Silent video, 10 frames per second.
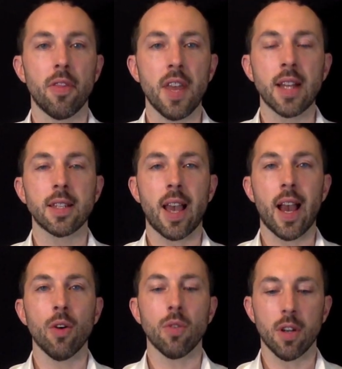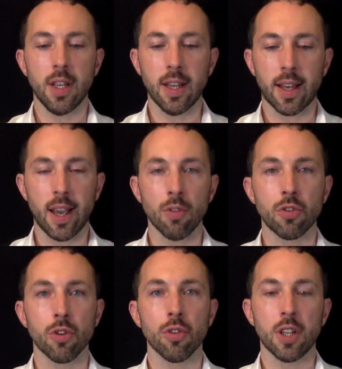things out in the
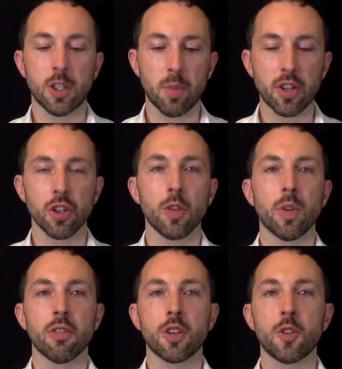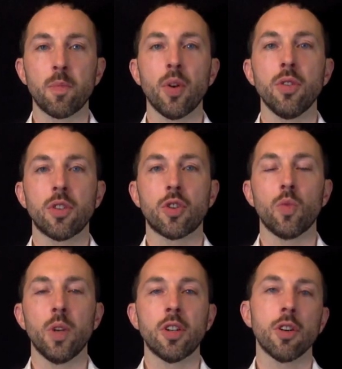counter, especially when they're exposed
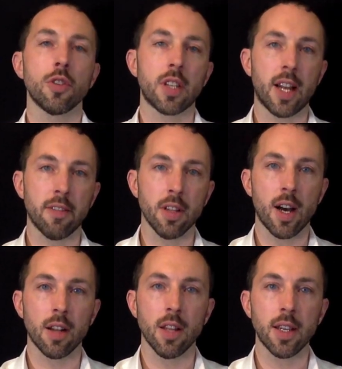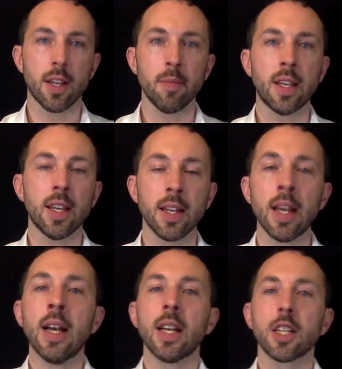to windows that have a lot of light coming
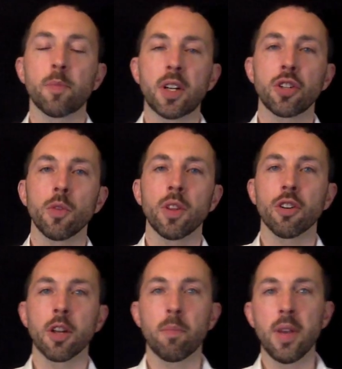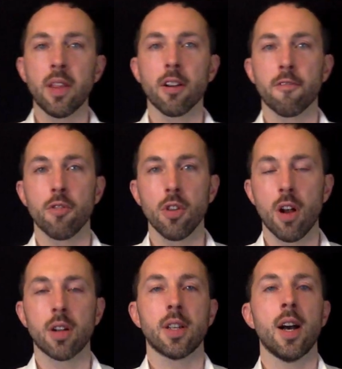in, especially when they're going to be there for a
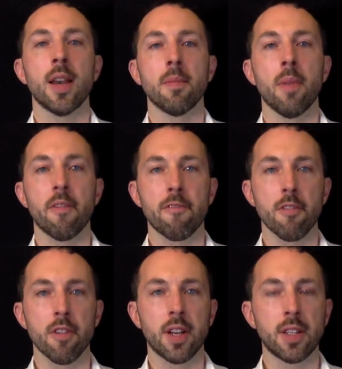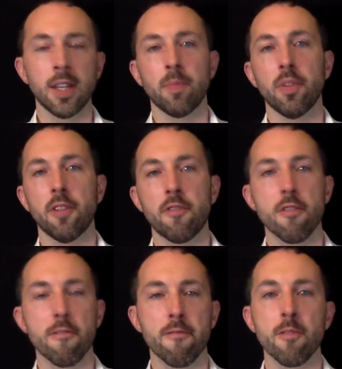long time. For example, if
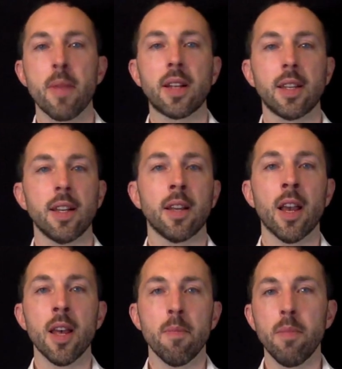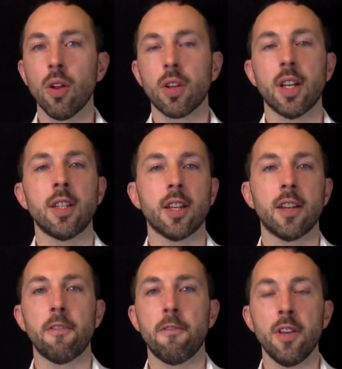you're fermenting milk into
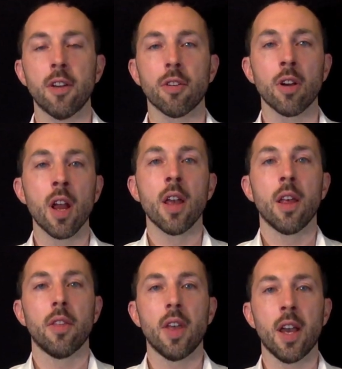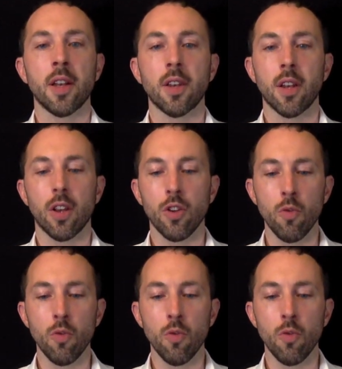kefir, then